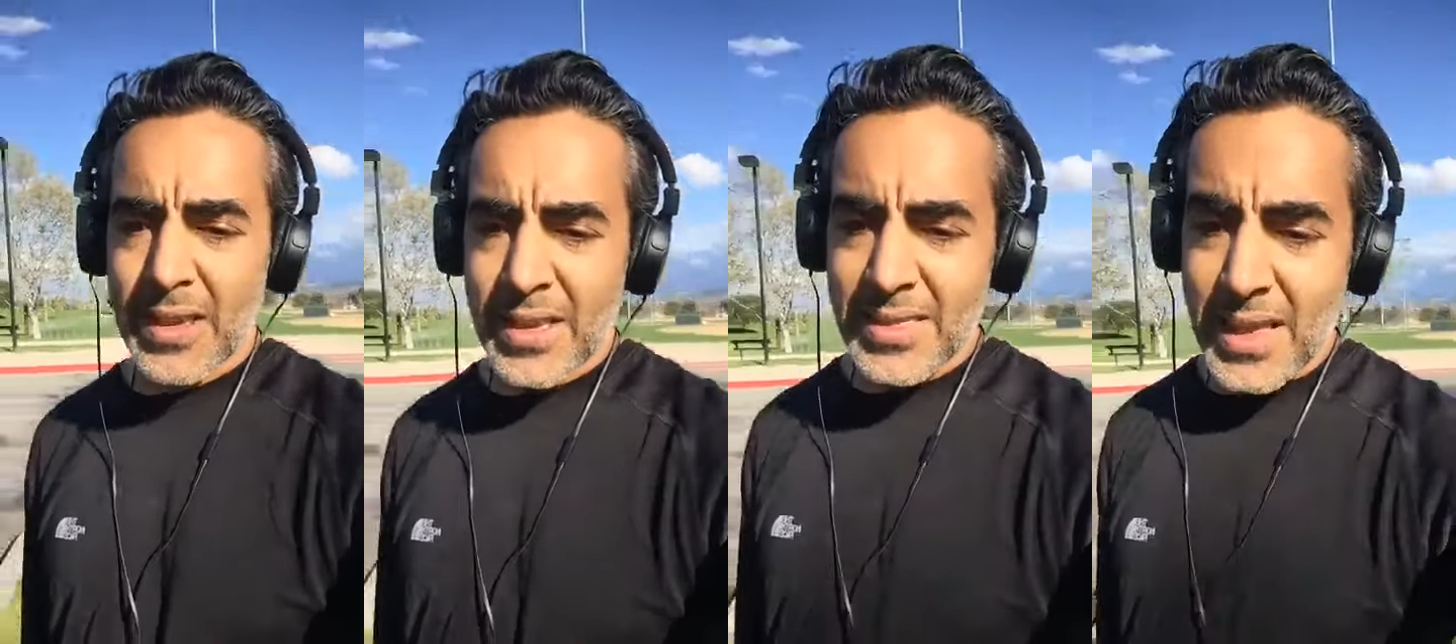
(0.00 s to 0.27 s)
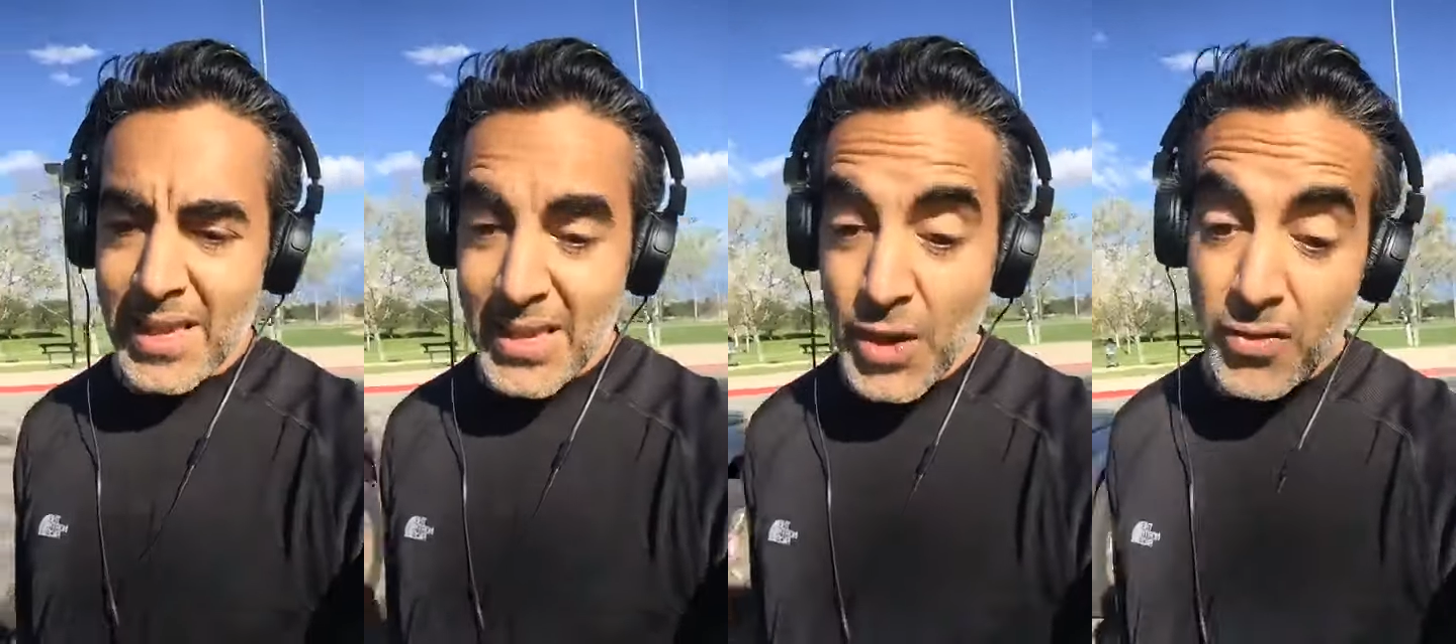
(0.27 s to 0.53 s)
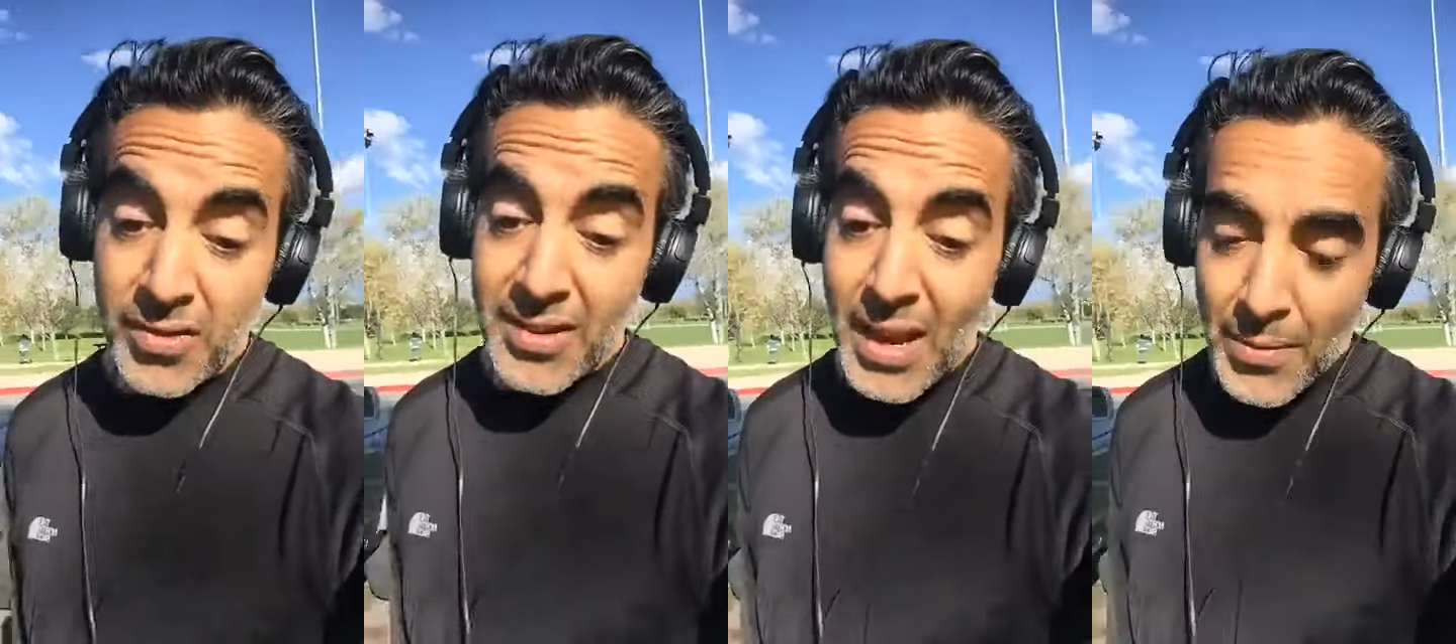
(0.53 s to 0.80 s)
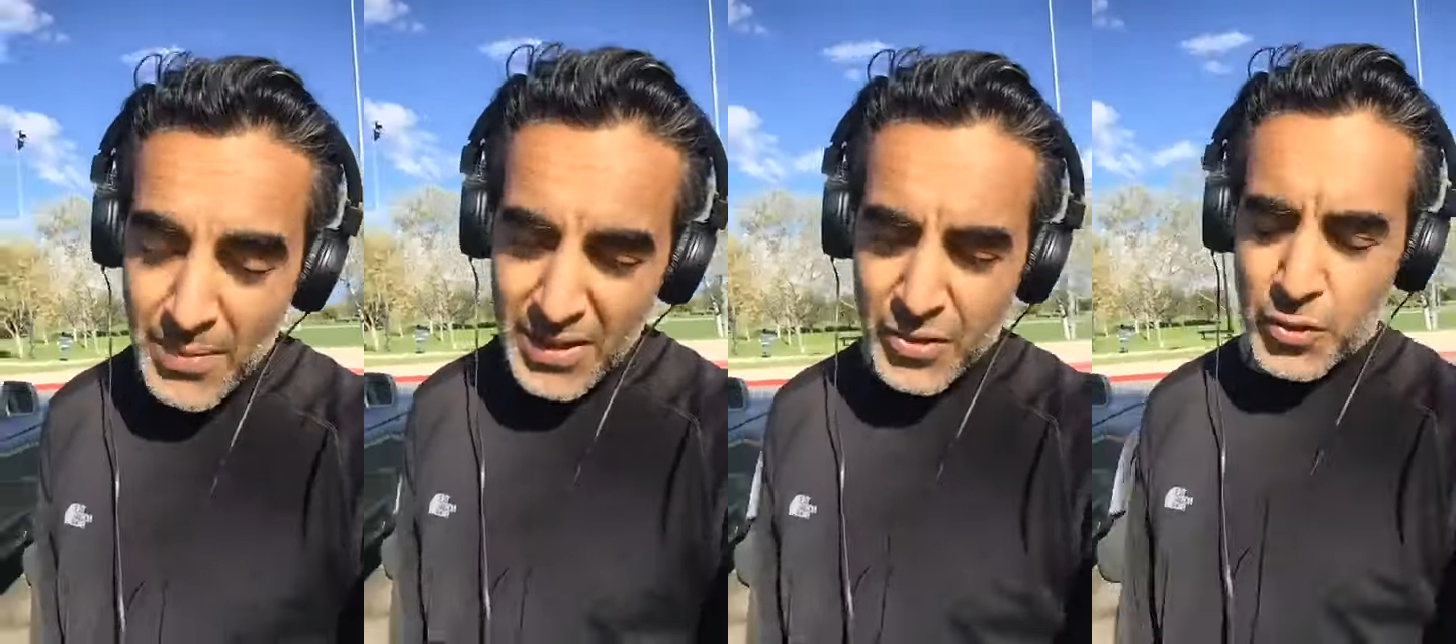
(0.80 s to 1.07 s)
that you have to
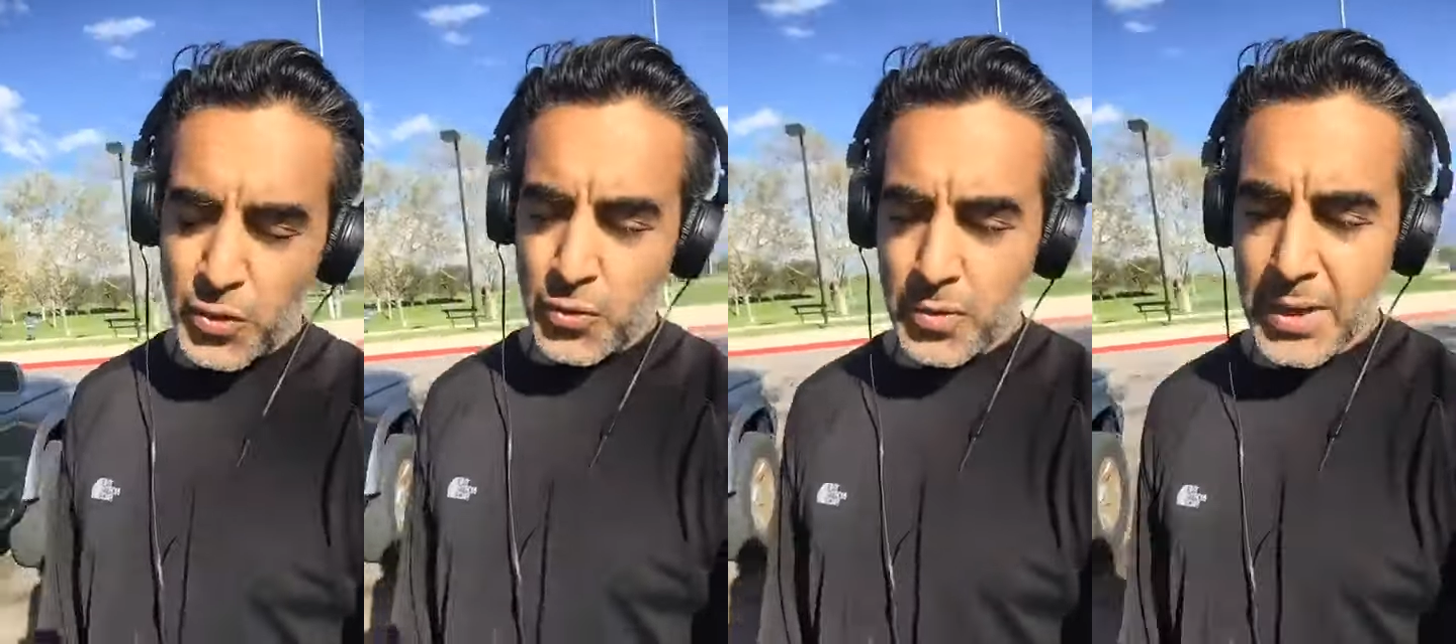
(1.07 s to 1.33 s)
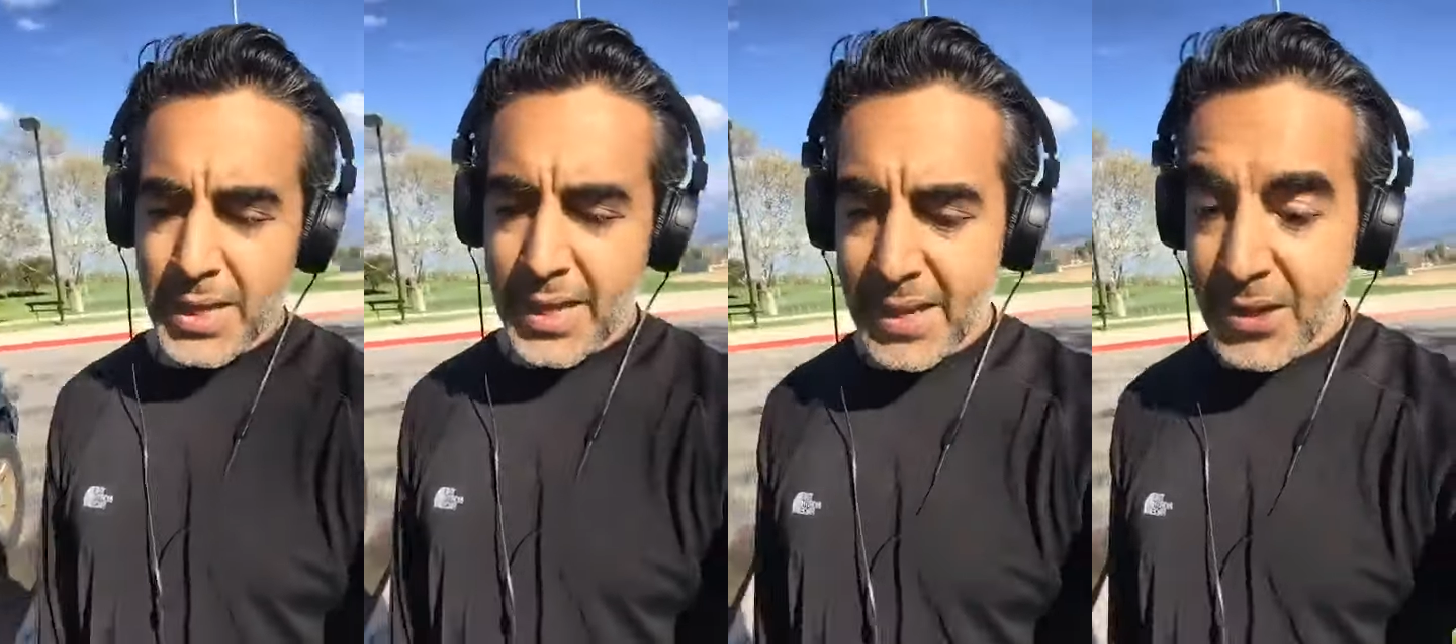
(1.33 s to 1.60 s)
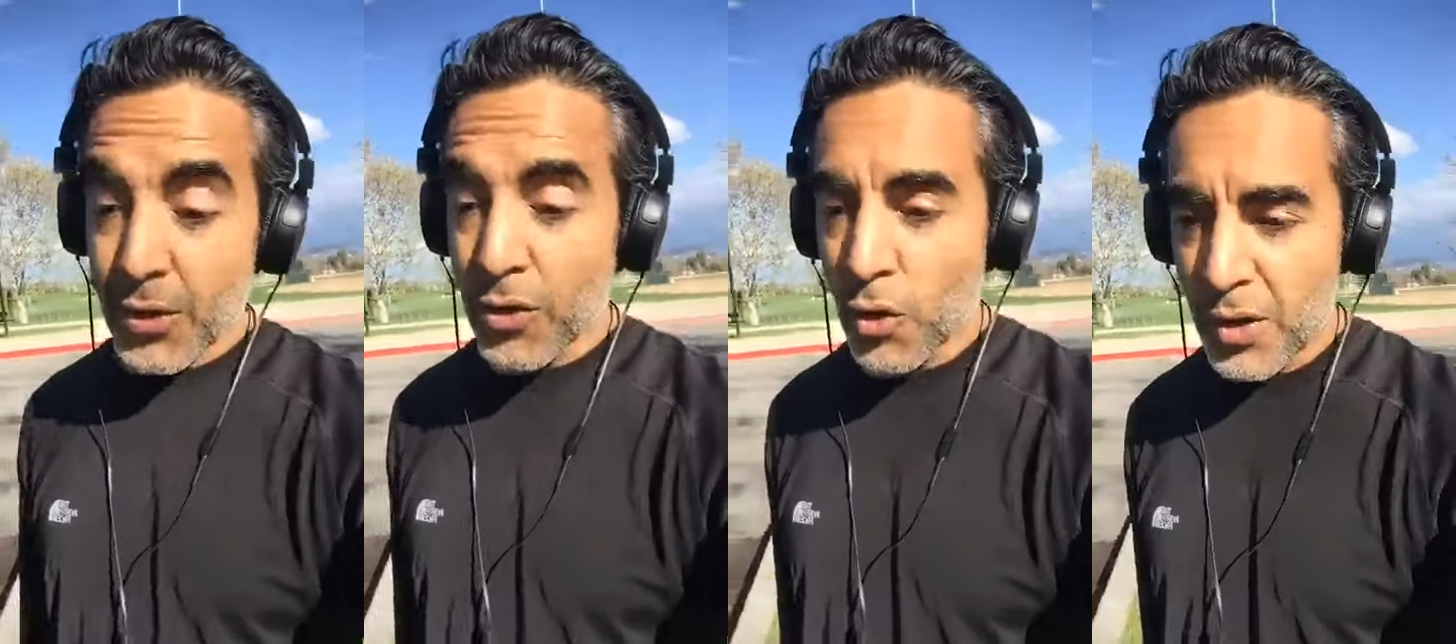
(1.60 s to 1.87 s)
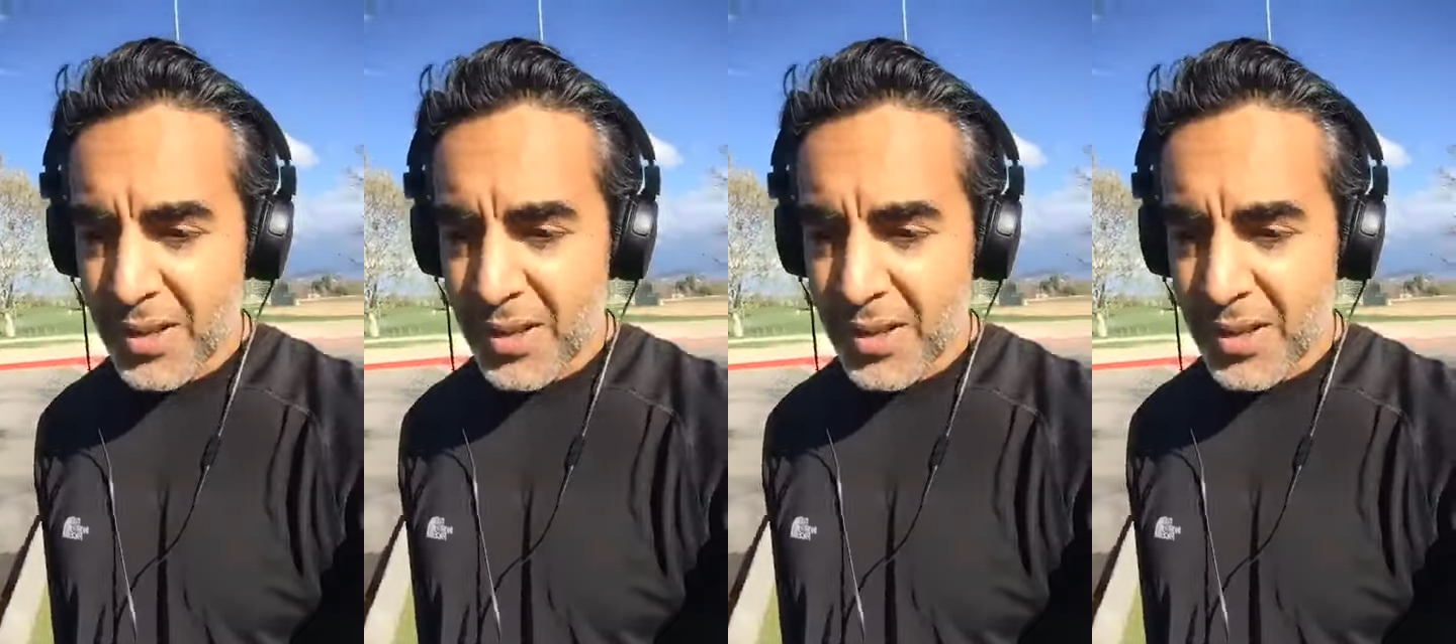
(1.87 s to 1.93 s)
tap into, your own.